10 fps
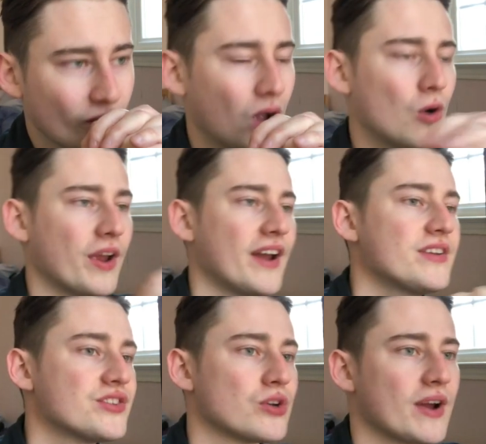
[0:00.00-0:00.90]
okay,
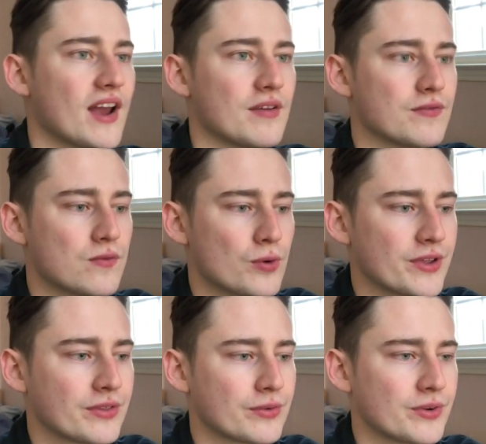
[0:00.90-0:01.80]
so I got
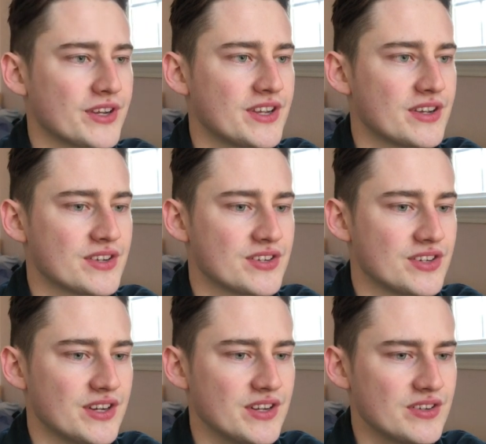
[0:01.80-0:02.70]
43
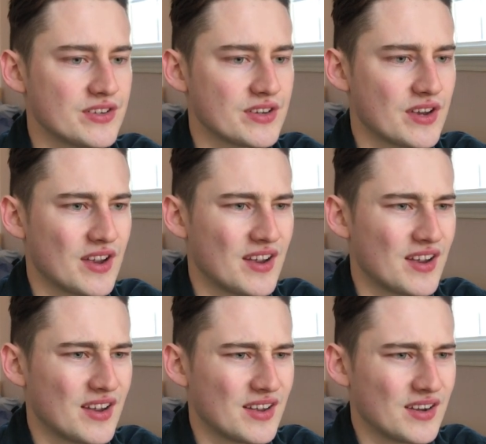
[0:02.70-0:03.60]
cities.
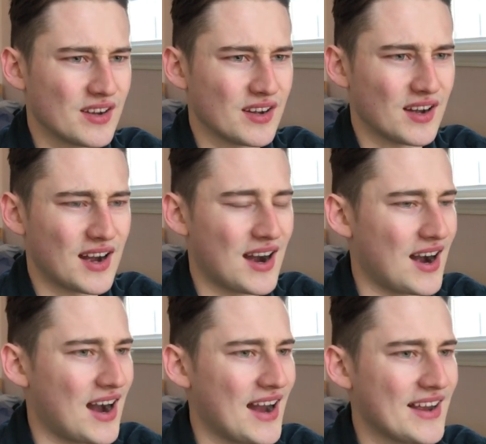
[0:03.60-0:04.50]

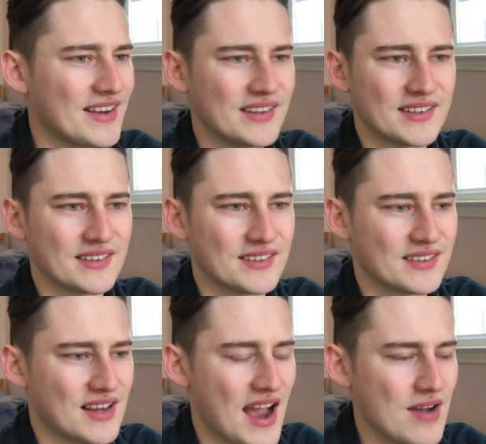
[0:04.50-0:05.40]
I
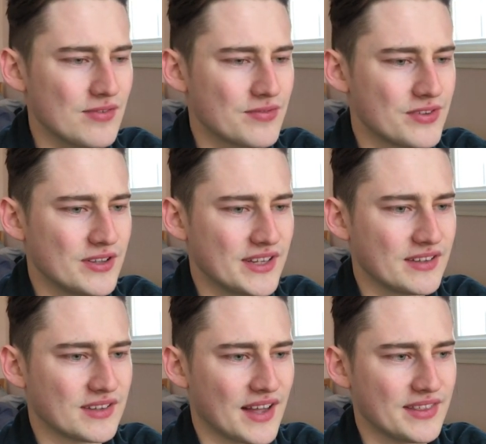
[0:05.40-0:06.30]
have a
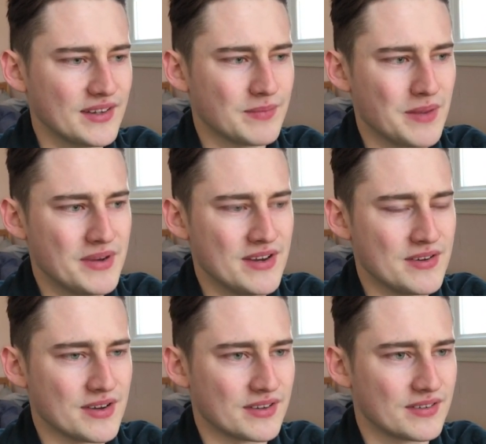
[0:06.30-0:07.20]
feeling, I think
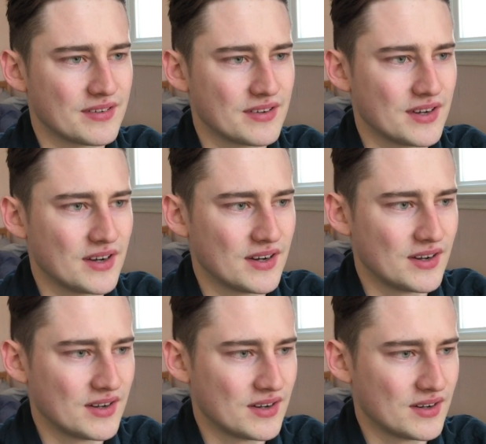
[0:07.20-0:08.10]
maybe,
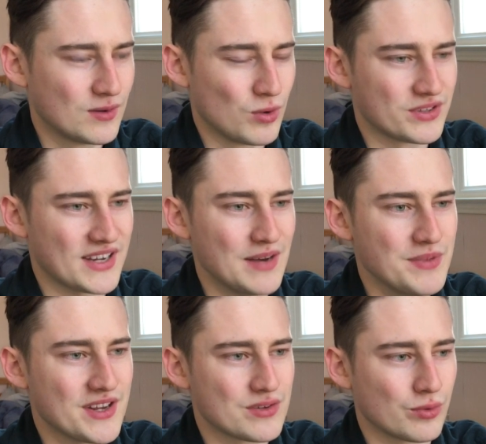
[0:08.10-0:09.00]
well, 10
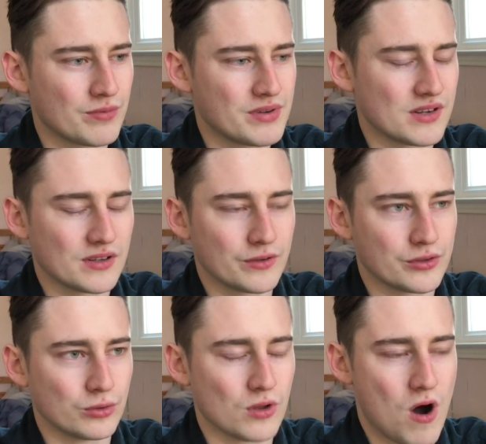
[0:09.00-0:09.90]
minutes would have been a little
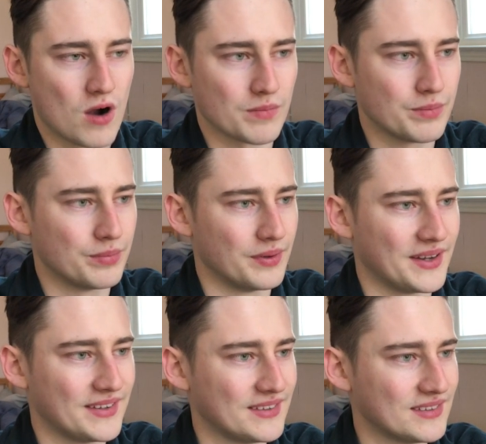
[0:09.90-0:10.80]
too long,
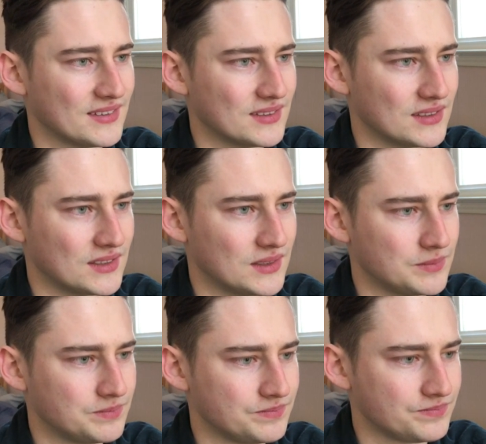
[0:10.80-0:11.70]
but.
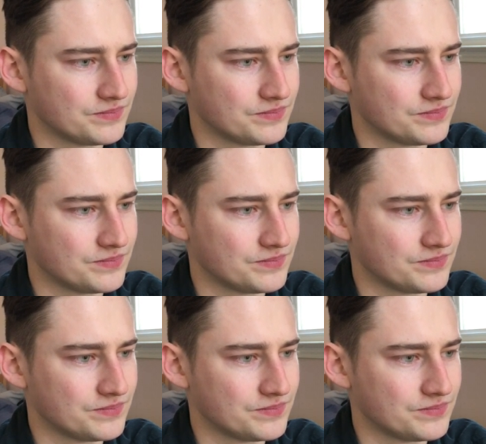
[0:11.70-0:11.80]
Um,